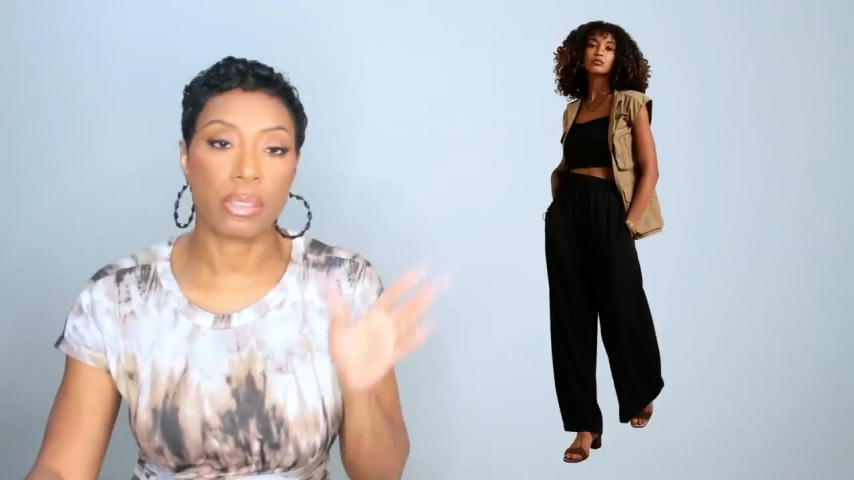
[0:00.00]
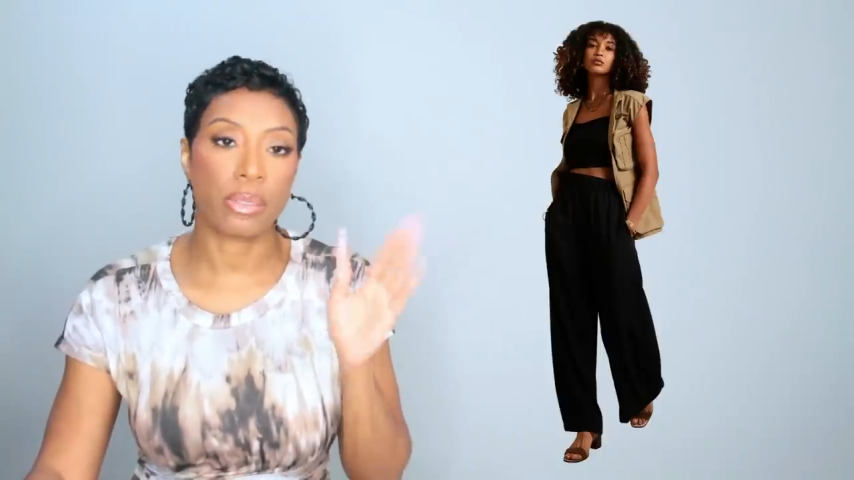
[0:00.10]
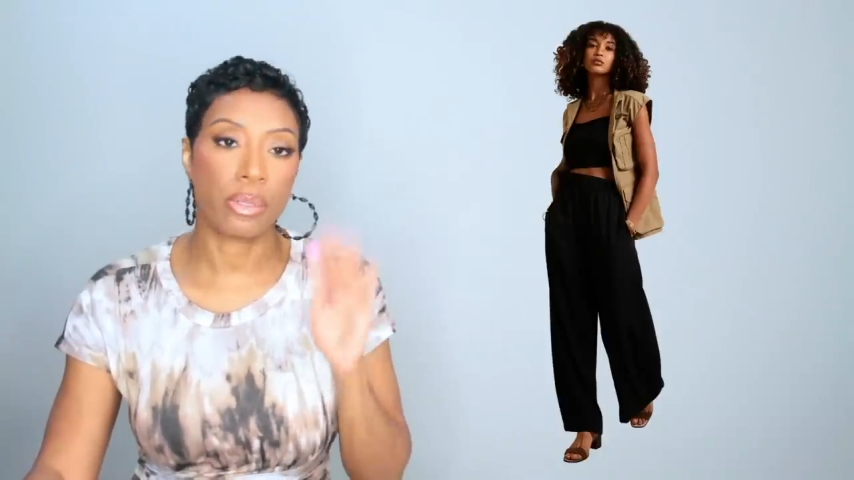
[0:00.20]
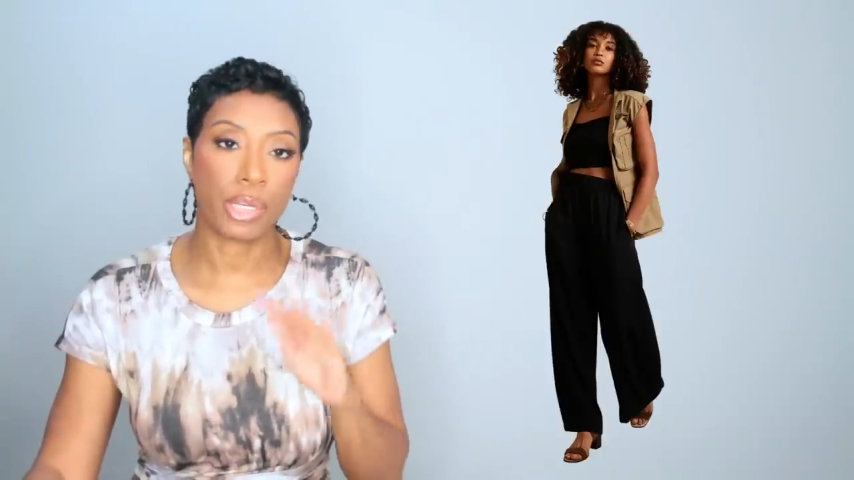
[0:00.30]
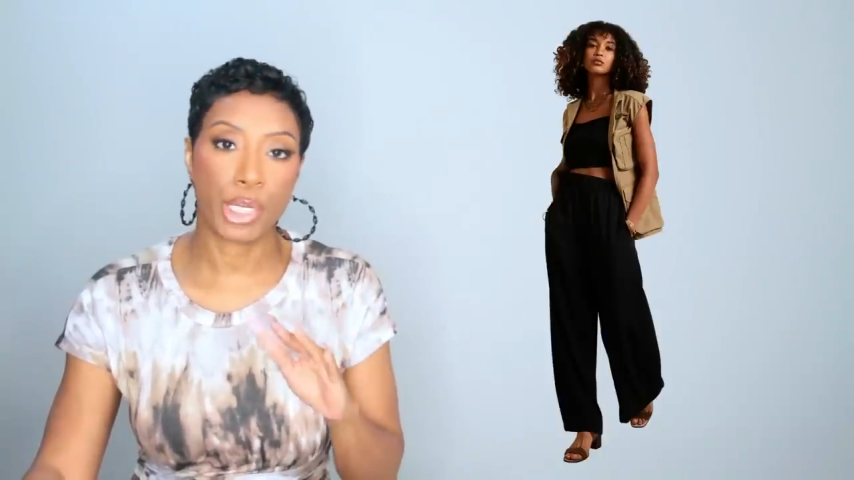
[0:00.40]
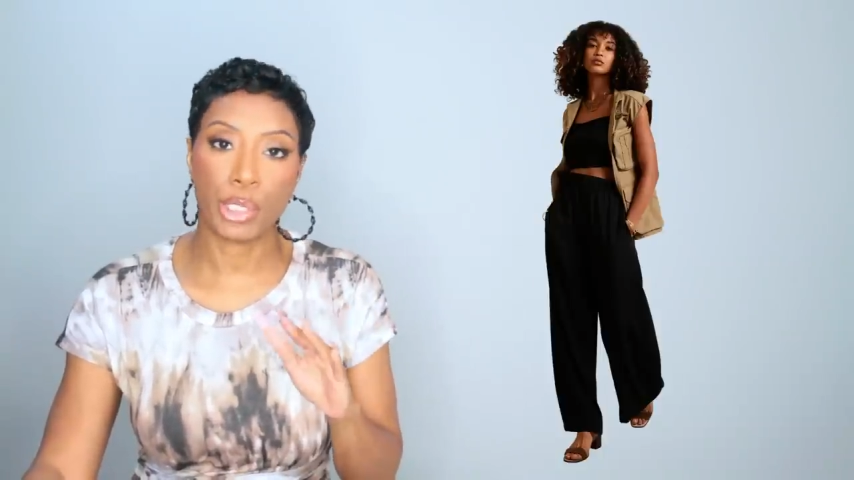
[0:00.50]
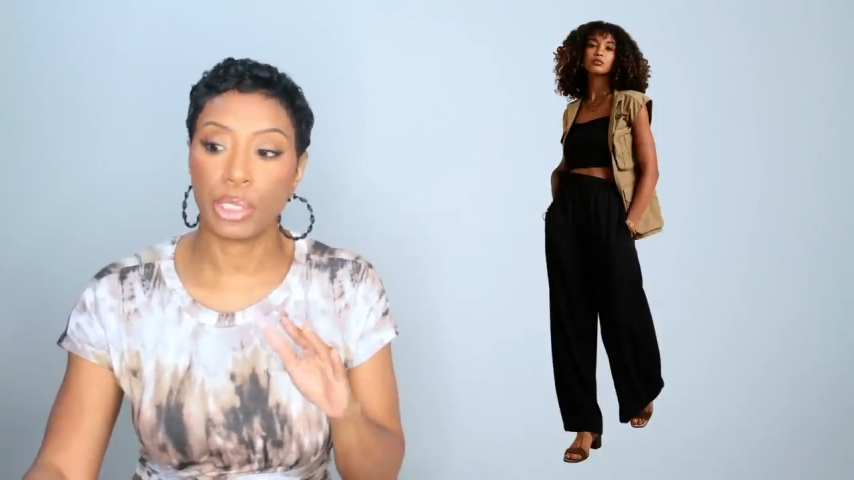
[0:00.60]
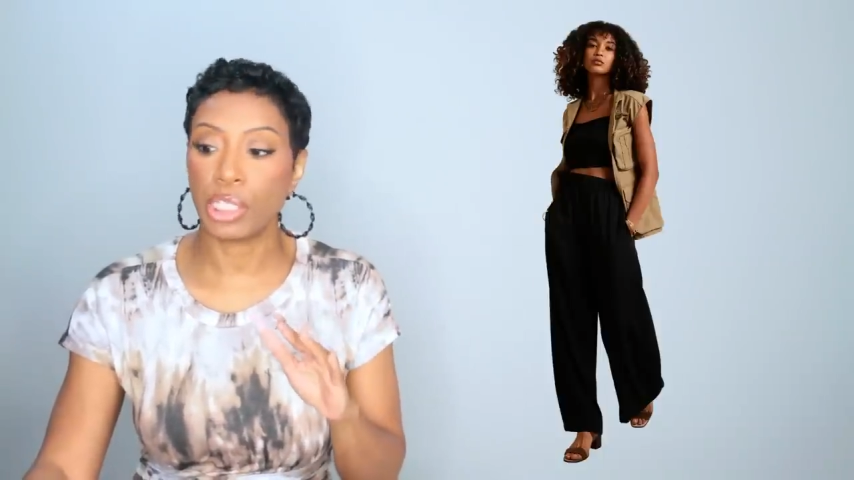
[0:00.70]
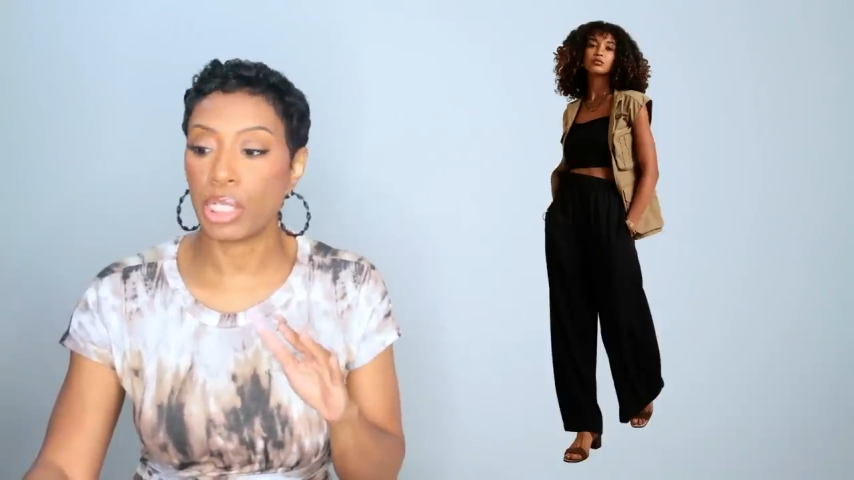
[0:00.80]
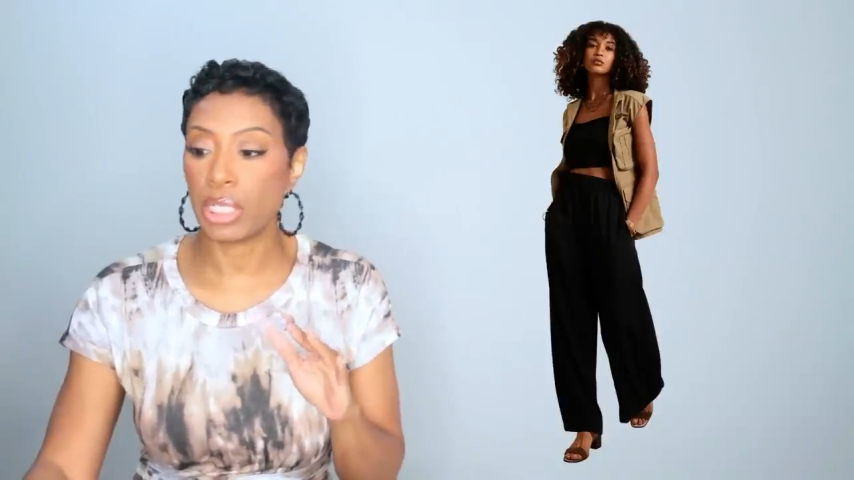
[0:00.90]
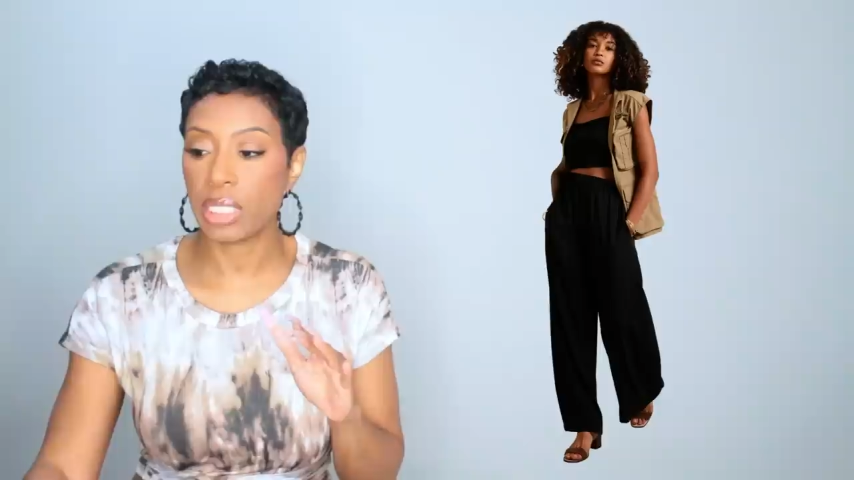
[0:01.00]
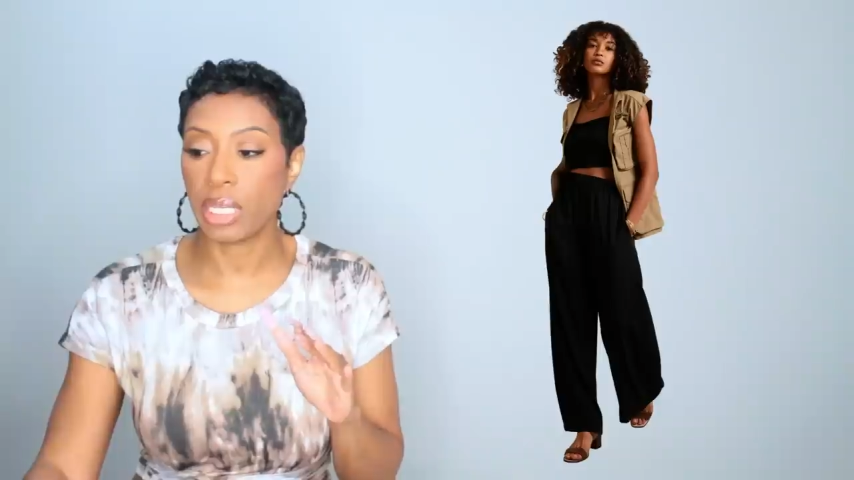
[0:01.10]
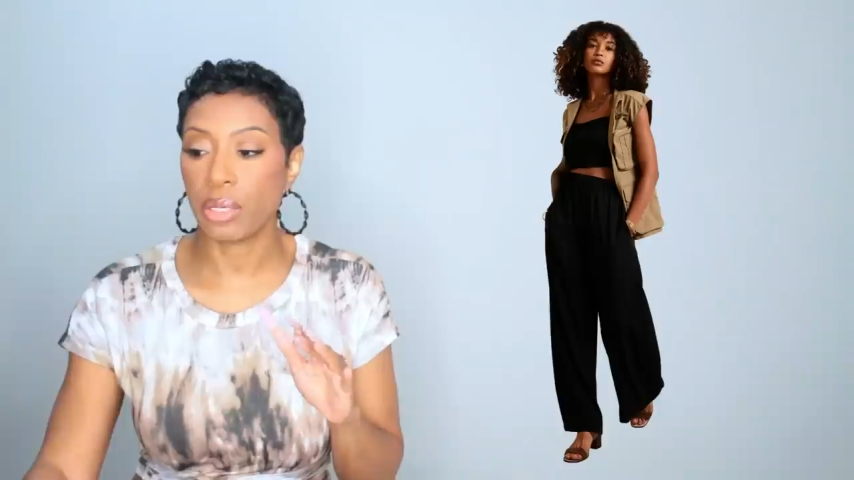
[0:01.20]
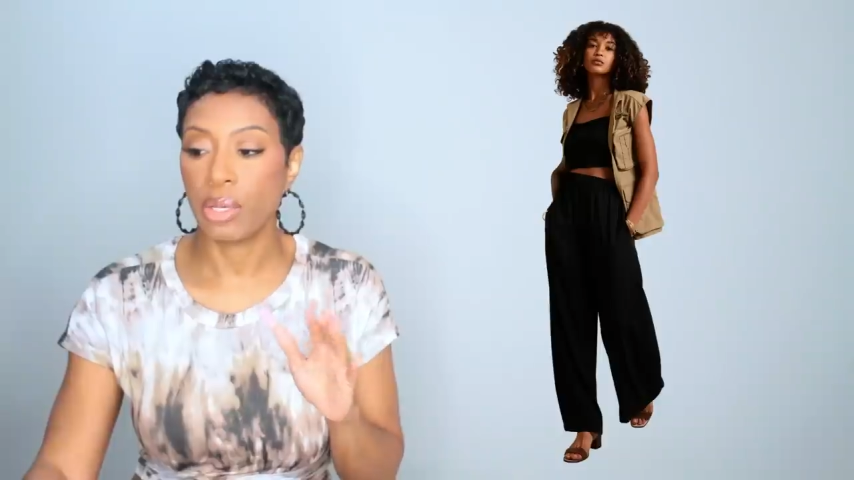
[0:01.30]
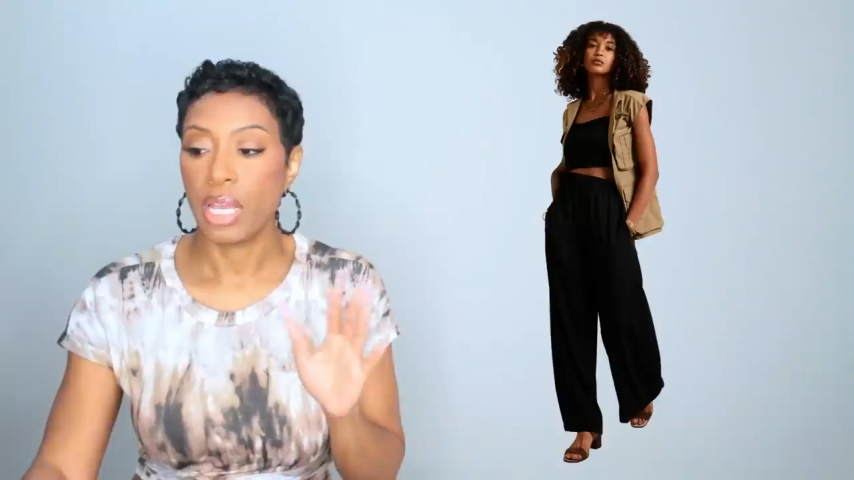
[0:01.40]
So they're currently on
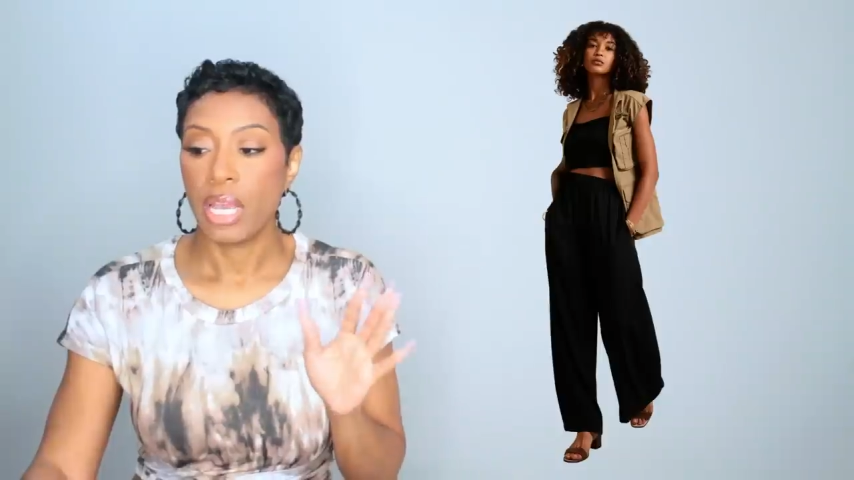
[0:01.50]
sale.